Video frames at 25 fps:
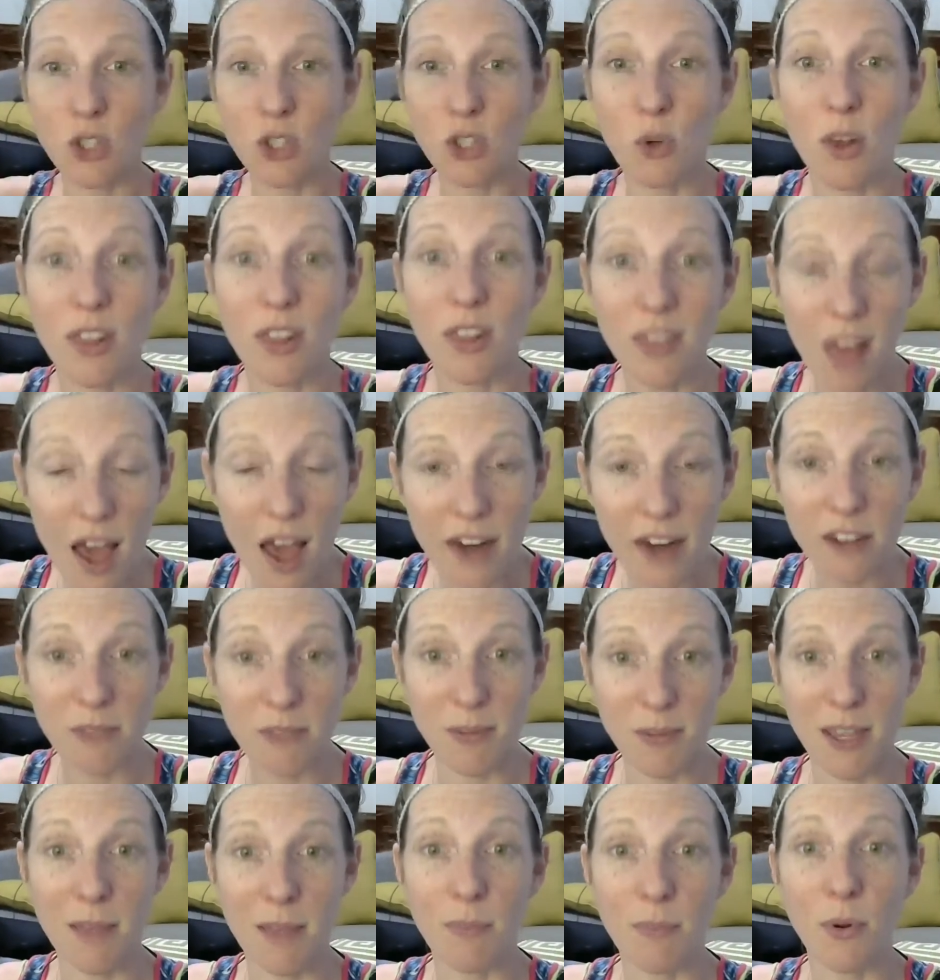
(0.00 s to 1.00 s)
to a lot of
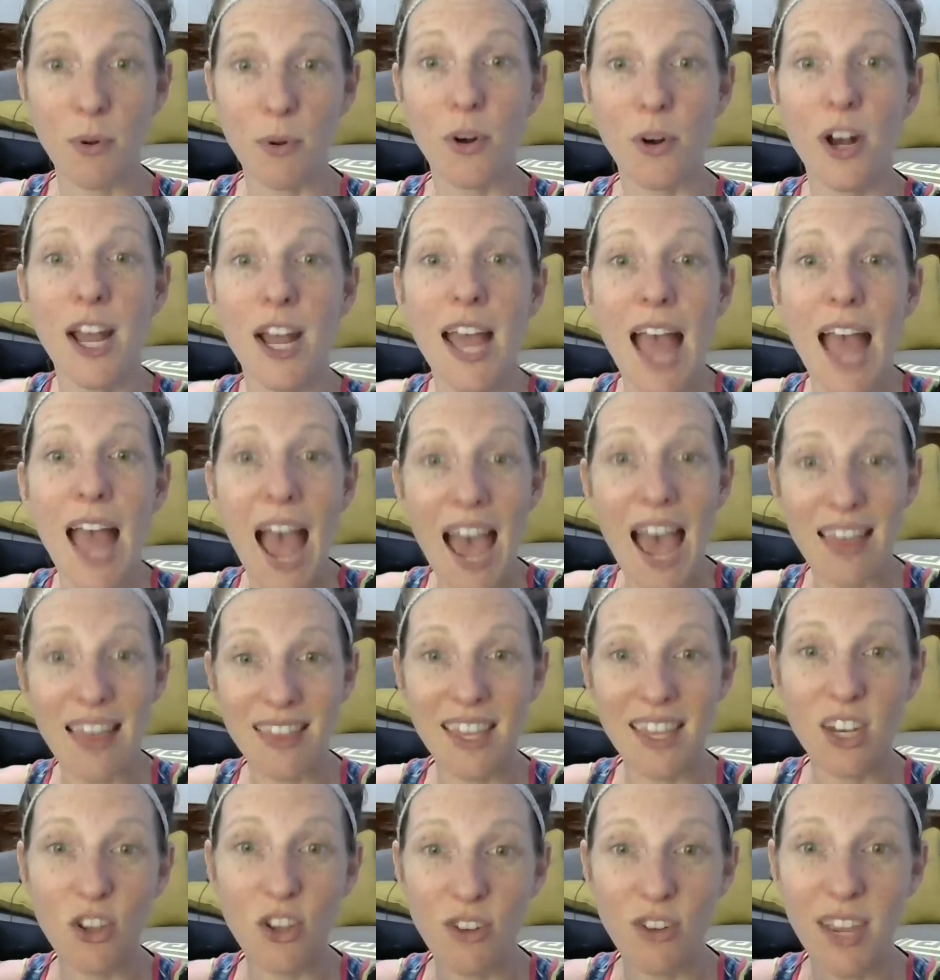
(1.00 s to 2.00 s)
people, and
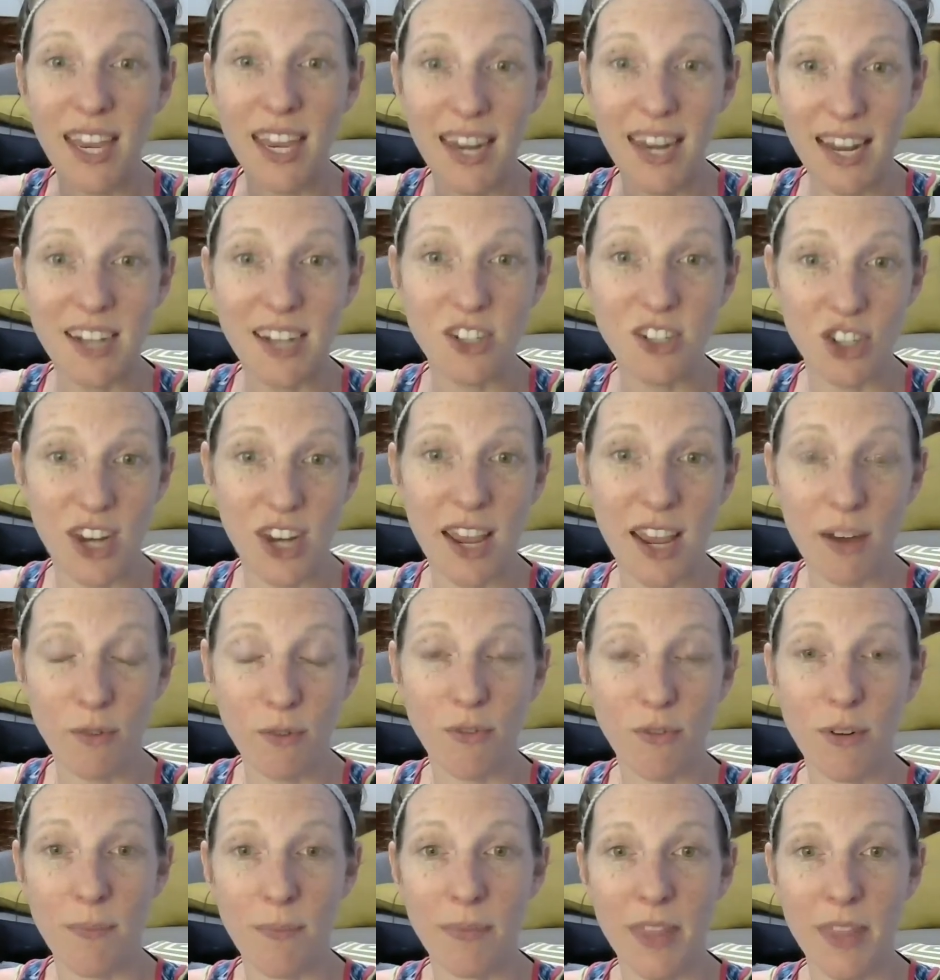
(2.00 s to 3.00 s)
then you can niche down
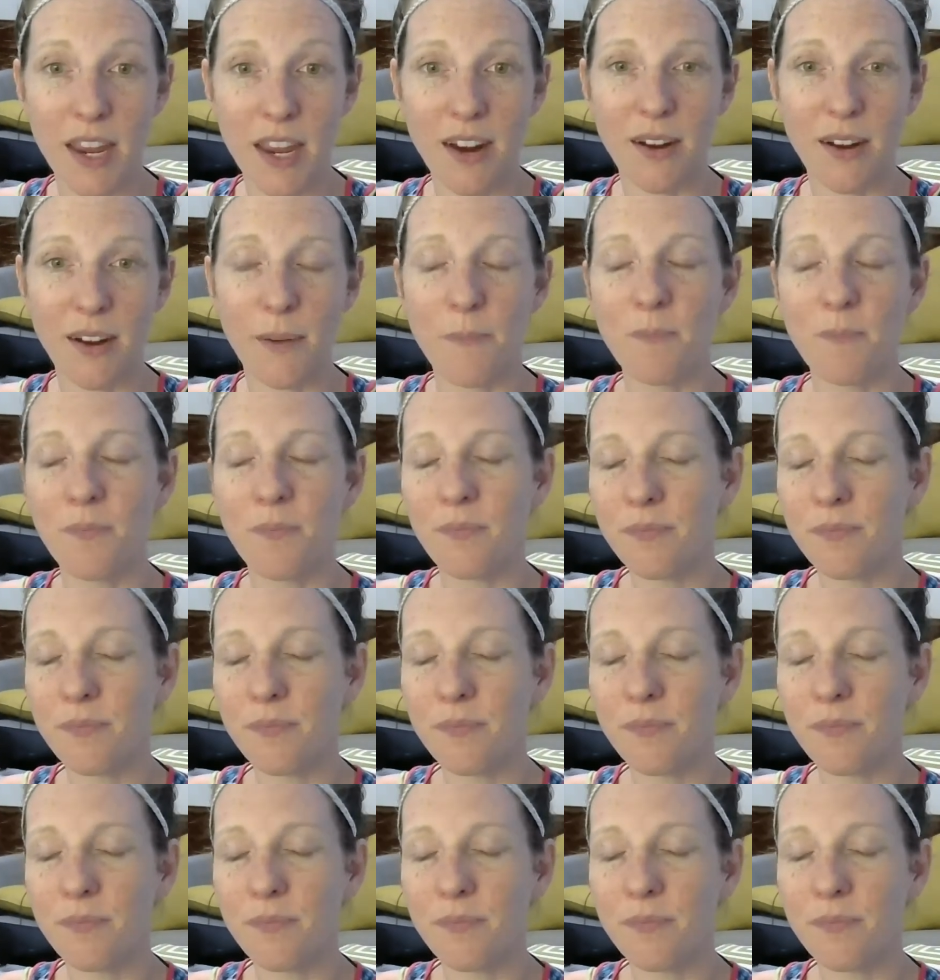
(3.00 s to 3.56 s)
from there.